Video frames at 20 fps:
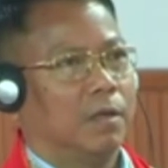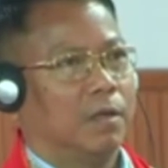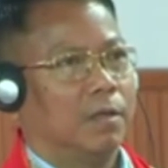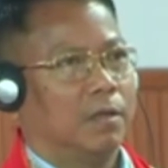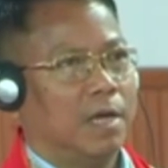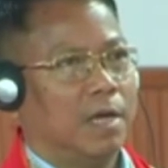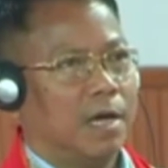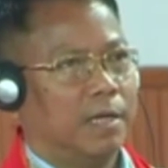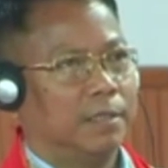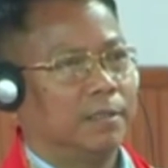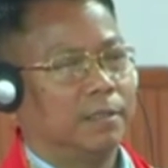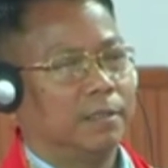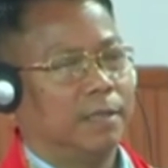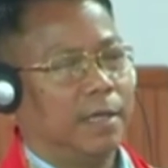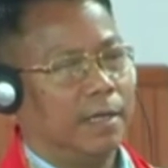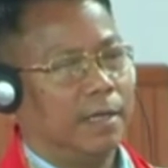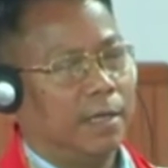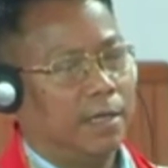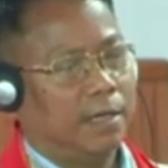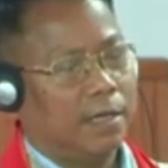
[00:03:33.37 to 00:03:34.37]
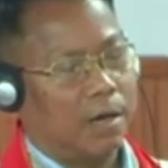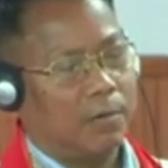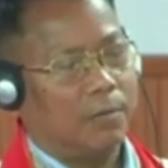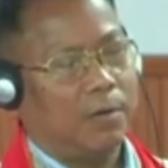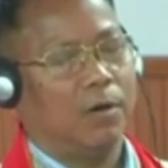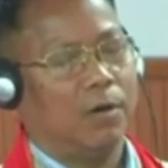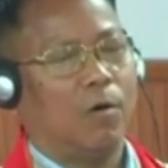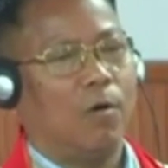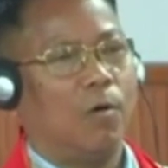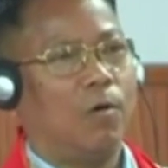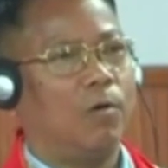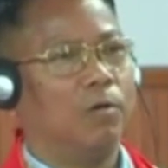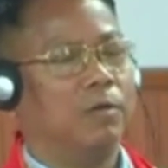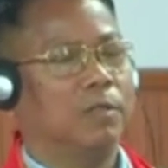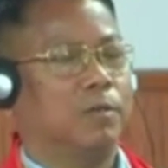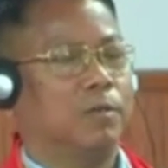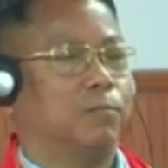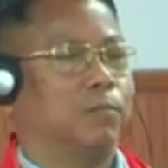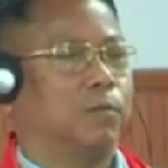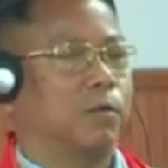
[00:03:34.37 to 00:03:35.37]
they are taking away all
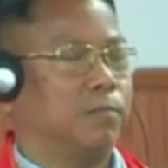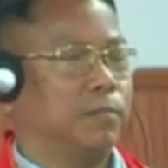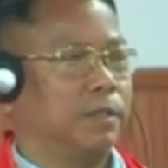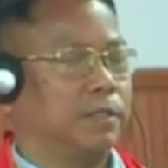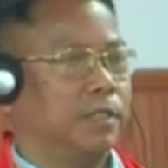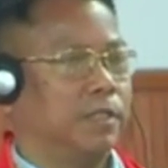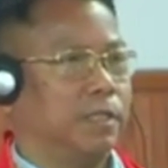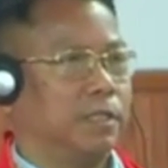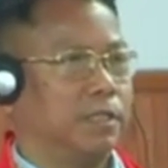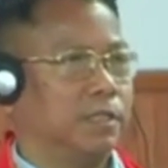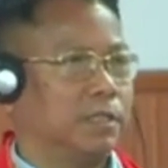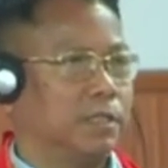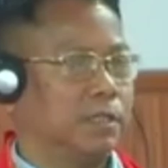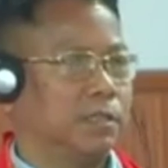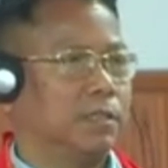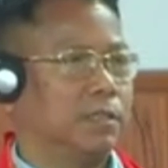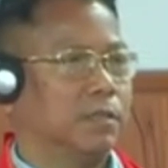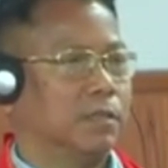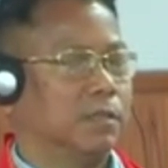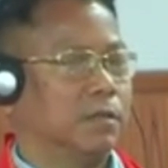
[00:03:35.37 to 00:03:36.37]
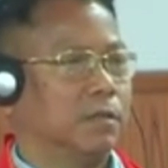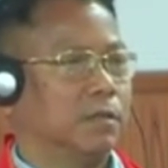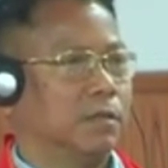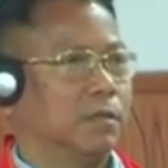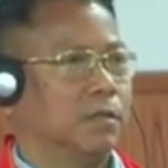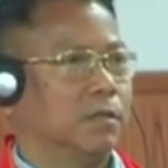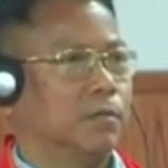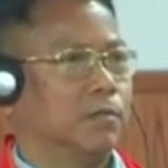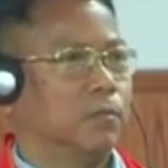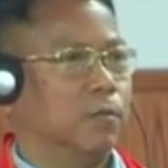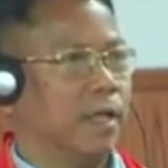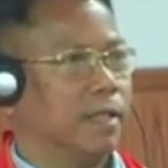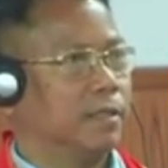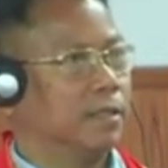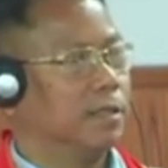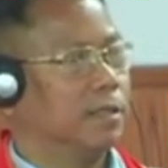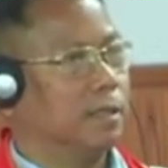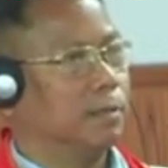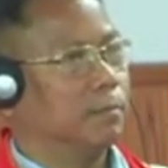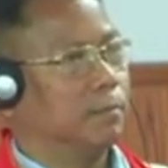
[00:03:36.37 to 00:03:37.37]
the properties,
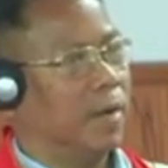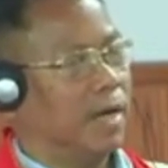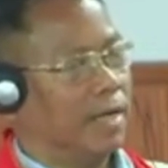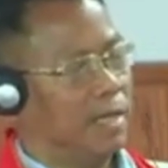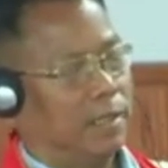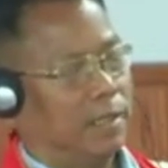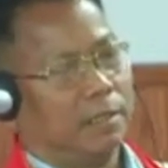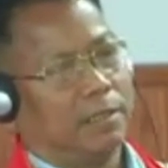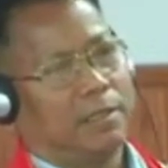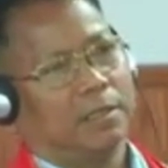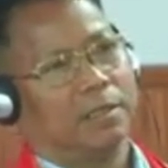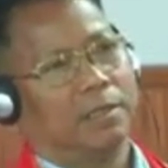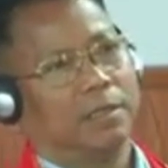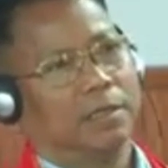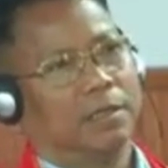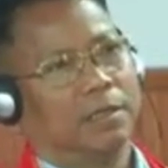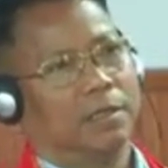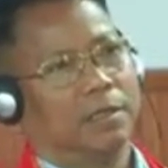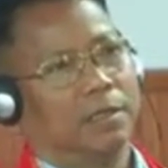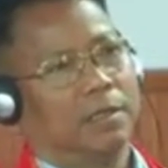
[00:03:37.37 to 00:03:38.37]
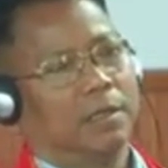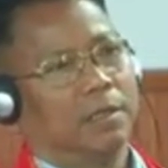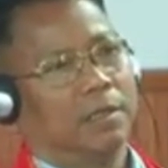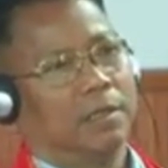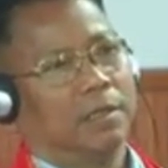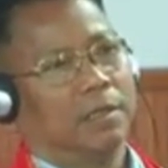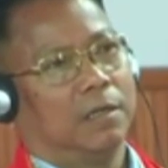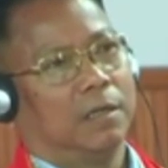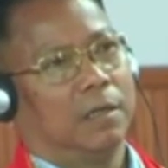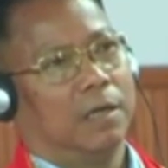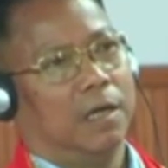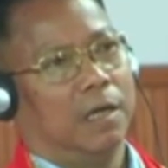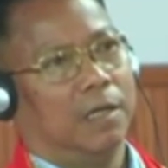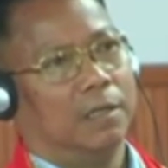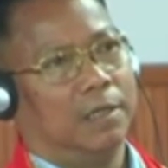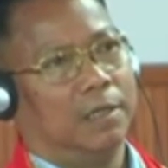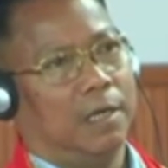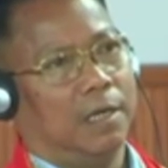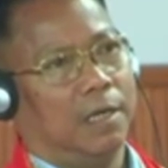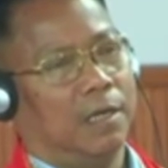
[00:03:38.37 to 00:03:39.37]
wealth and money,
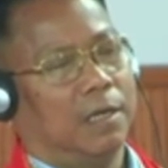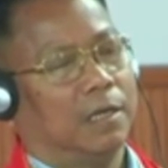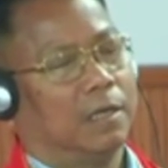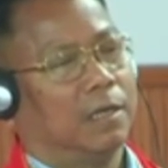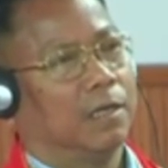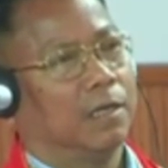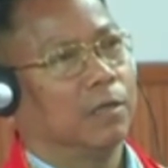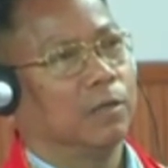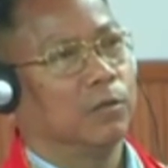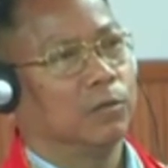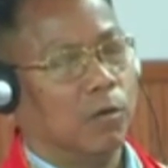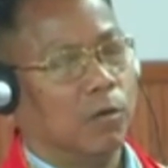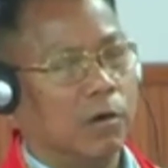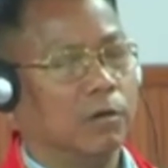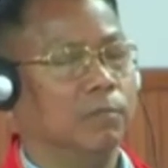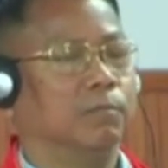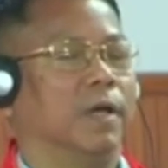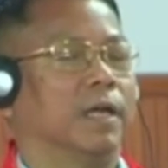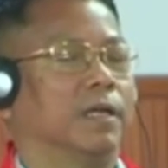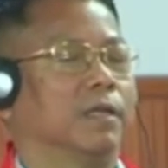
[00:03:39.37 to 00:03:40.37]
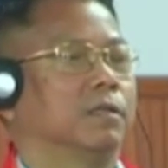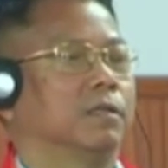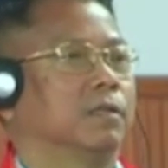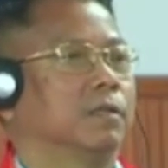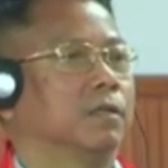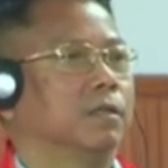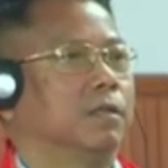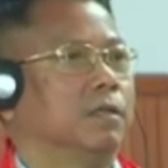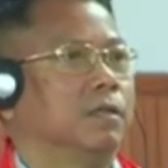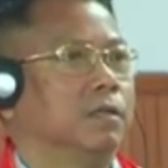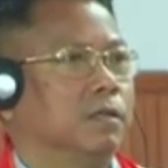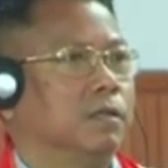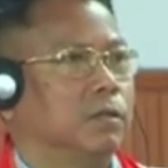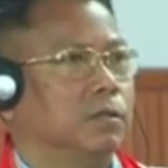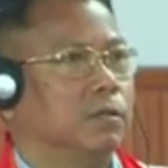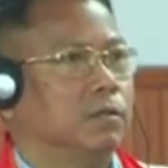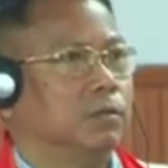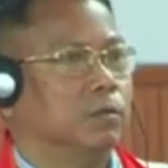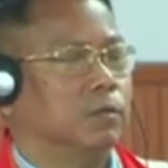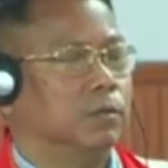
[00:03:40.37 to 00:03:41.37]
and they gone back
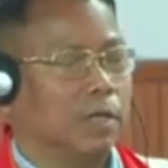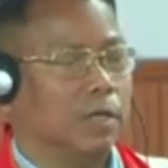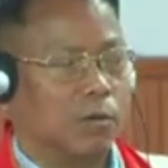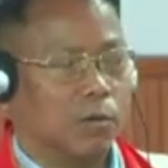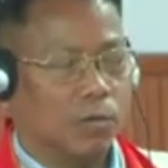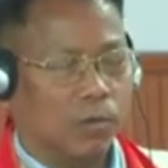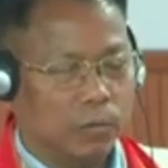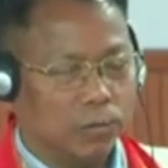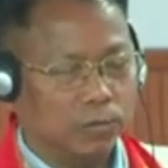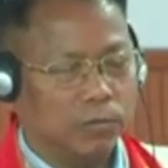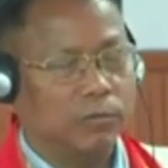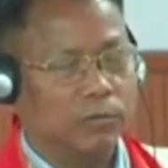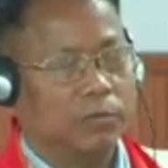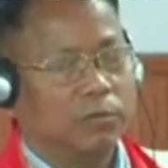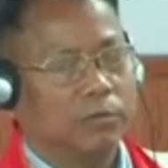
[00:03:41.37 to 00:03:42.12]
to their own